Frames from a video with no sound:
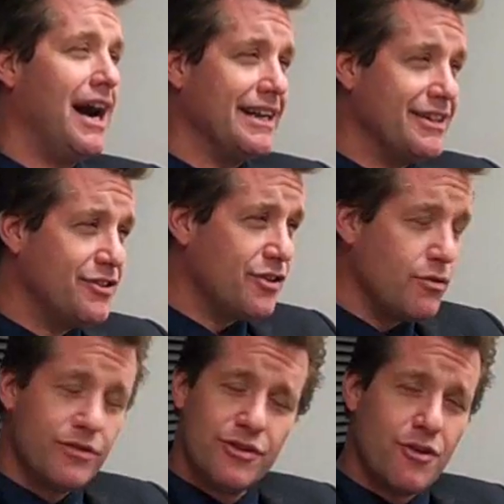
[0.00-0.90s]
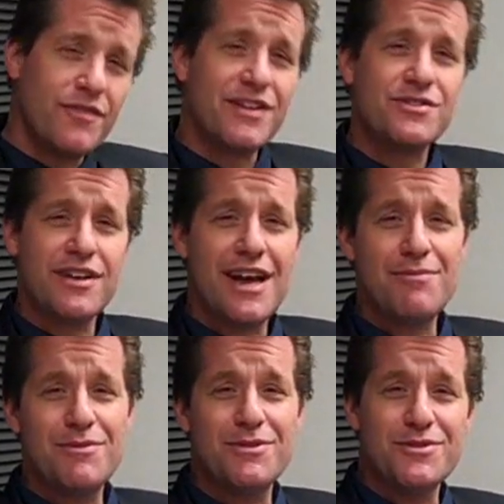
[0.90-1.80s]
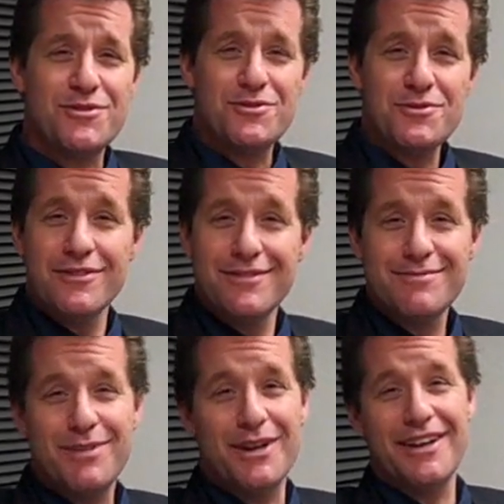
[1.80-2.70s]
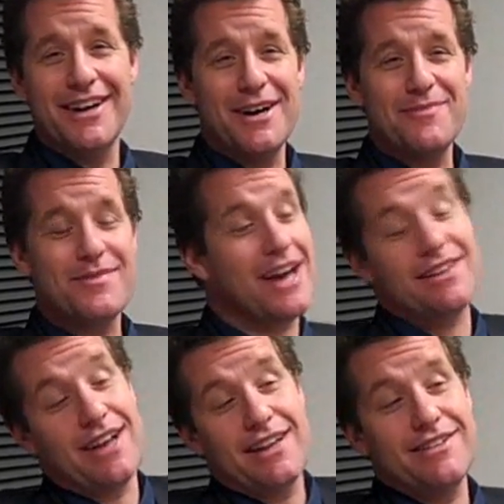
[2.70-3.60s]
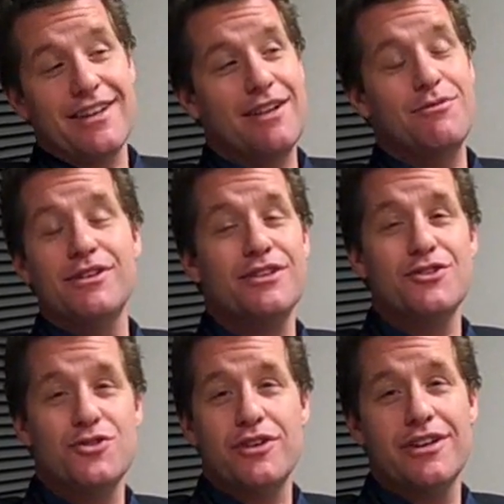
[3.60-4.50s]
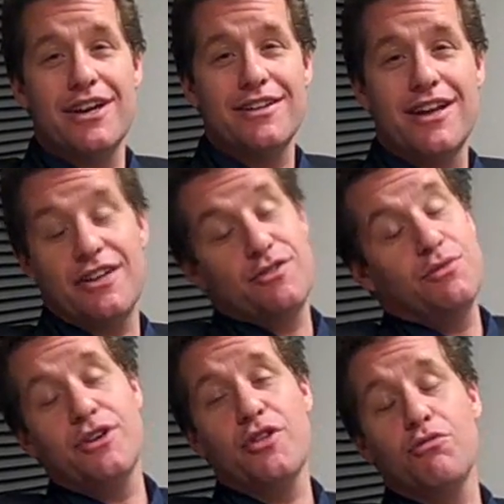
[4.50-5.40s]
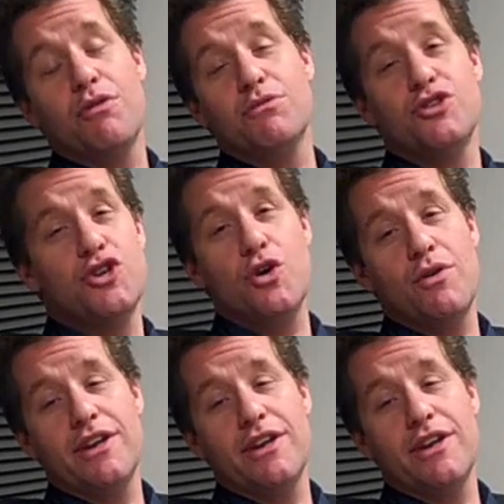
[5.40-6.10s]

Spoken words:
I don't know if that's going to happen real soon, but I really enjoyed it. I'd do another one with Joe.